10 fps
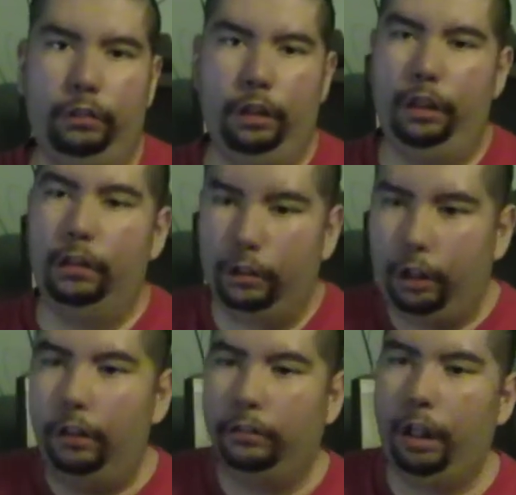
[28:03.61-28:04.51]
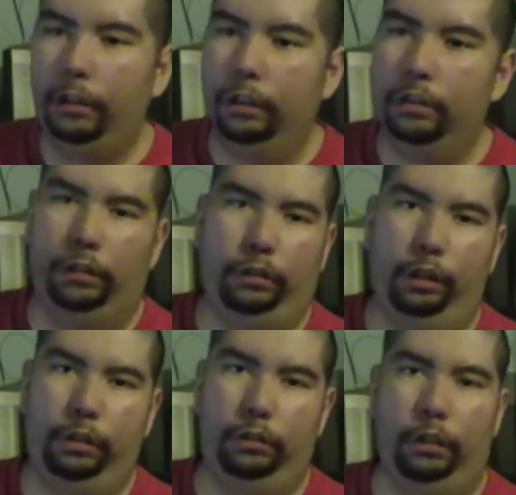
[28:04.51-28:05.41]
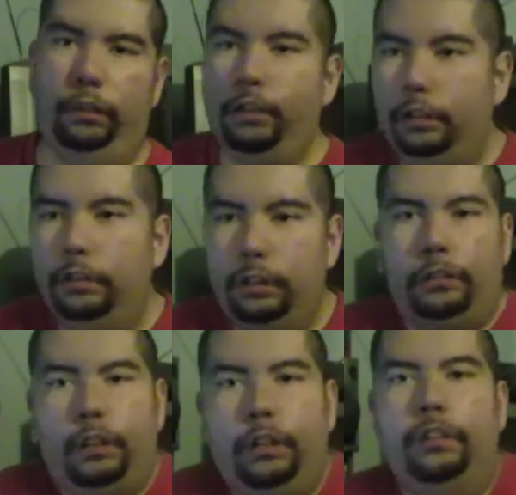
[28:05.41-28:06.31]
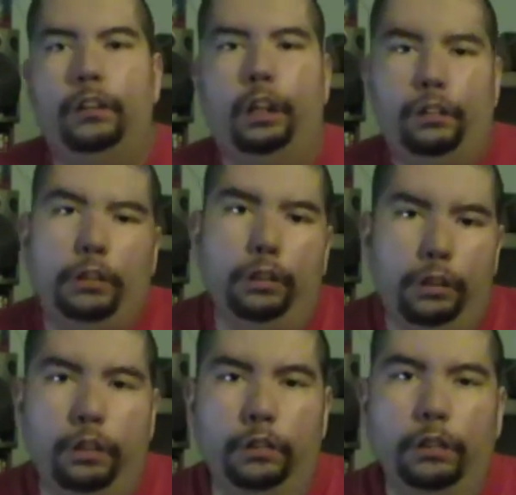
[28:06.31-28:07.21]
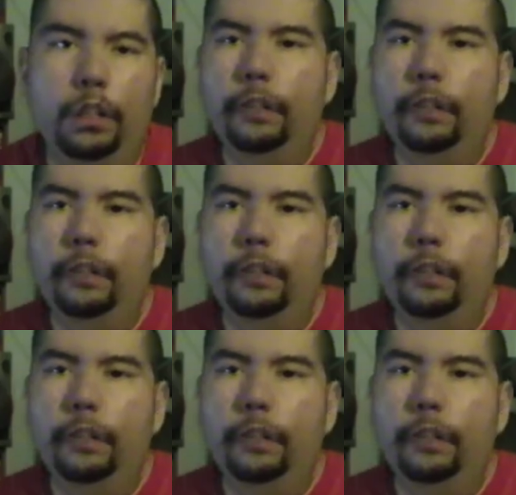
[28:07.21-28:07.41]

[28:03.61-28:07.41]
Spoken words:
It's done better in the first film, because it was something a little new.